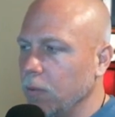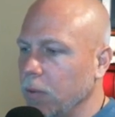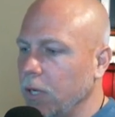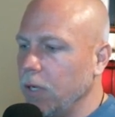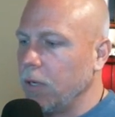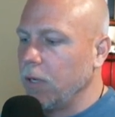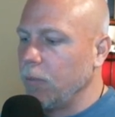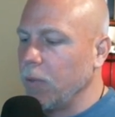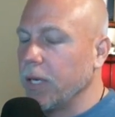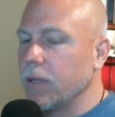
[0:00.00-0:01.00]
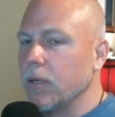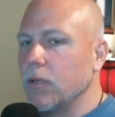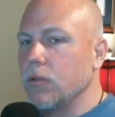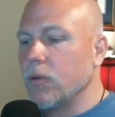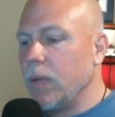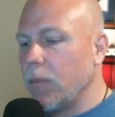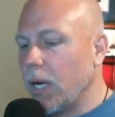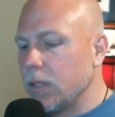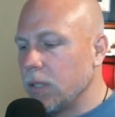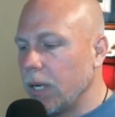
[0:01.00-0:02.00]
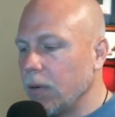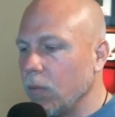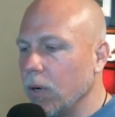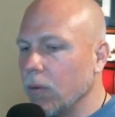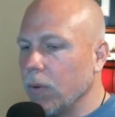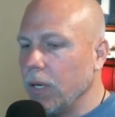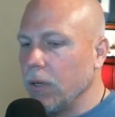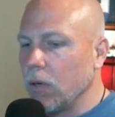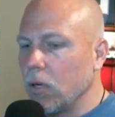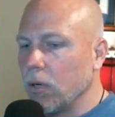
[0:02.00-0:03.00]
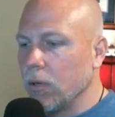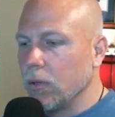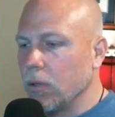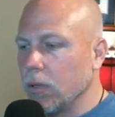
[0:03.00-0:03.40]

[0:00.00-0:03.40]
But like the dream bot said, we are ready to learn.